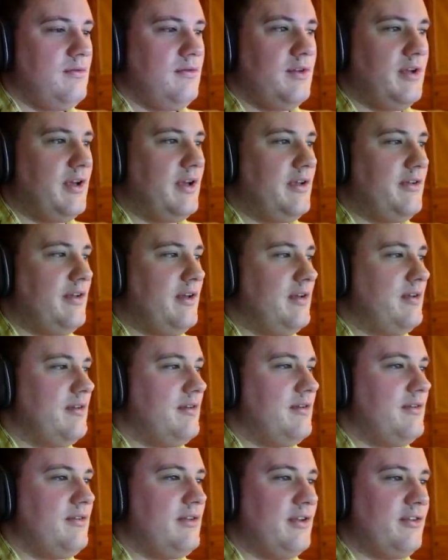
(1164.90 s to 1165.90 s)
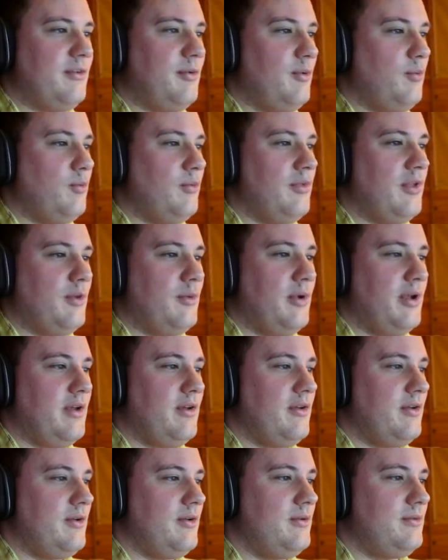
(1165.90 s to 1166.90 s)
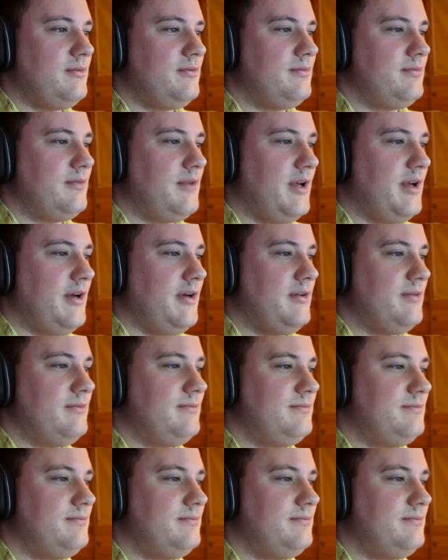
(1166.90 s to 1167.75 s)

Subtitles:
Like, is that something that we can do? No?